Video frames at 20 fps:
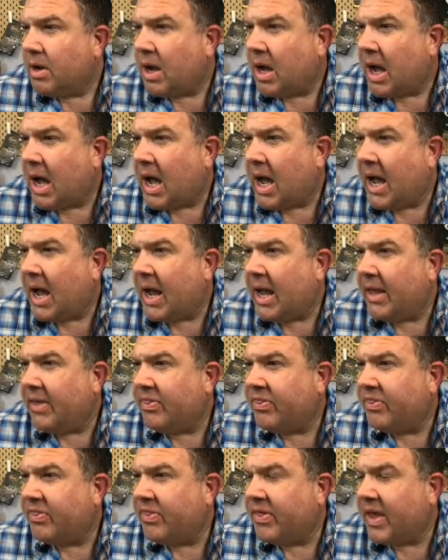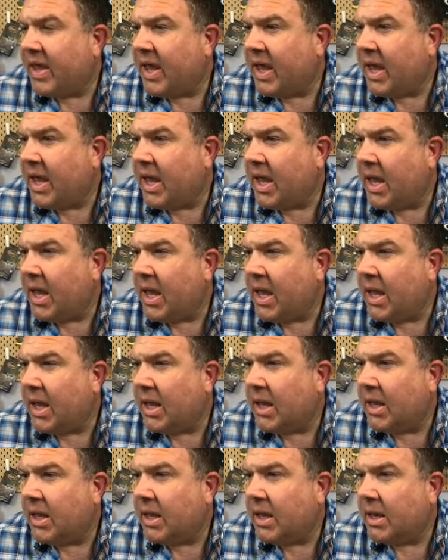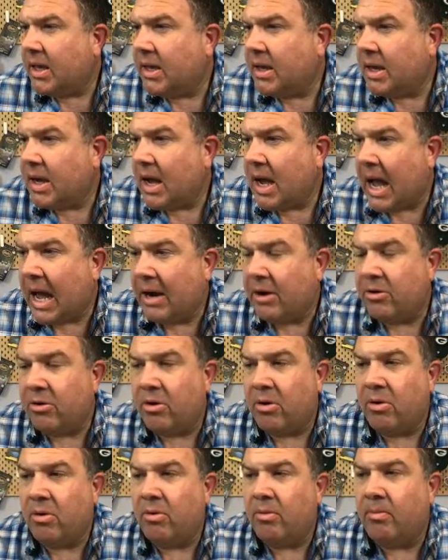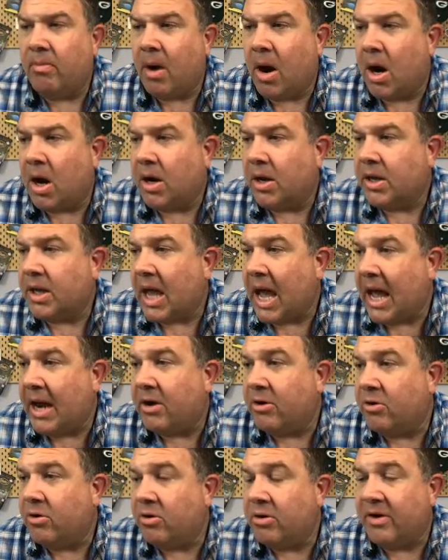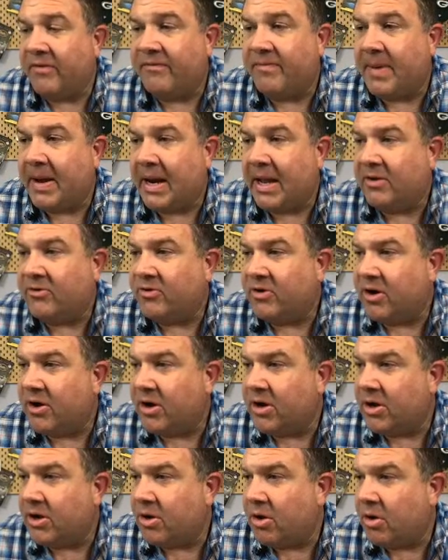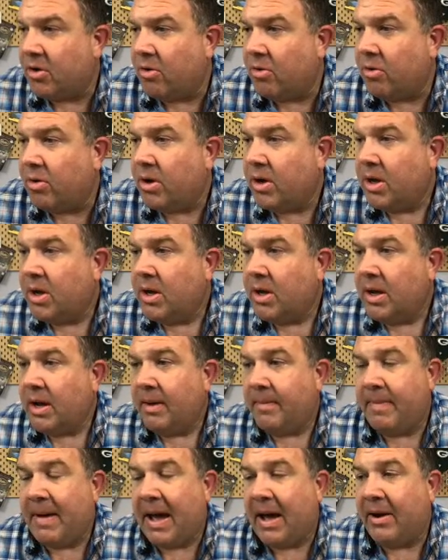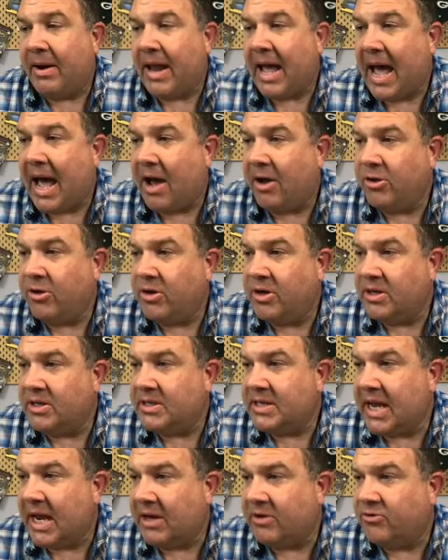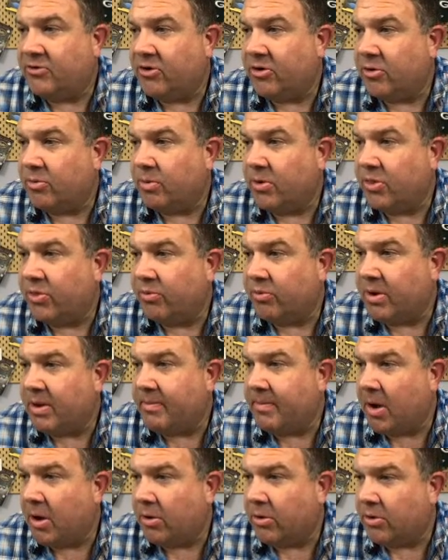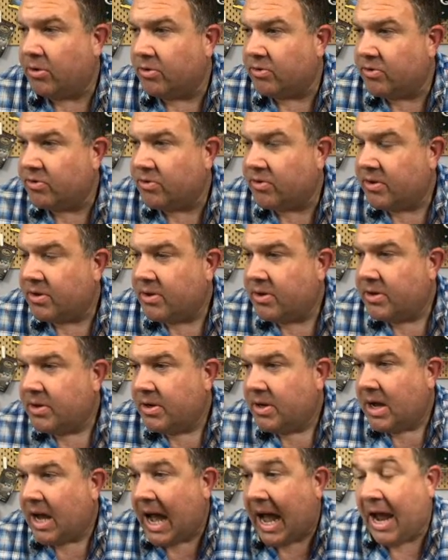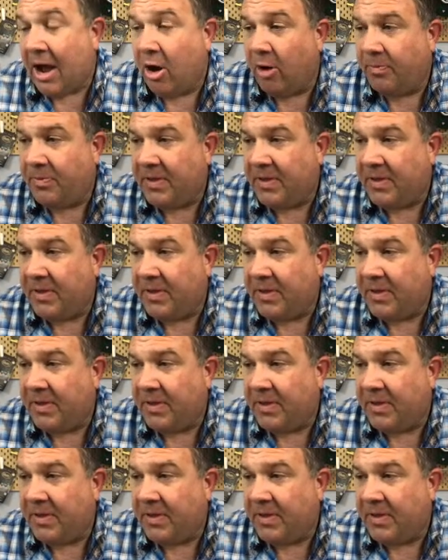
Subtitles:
I think, I don't know, Mark. I don't know enough about engineering to know about how you can tank turn with 3 motors. I hope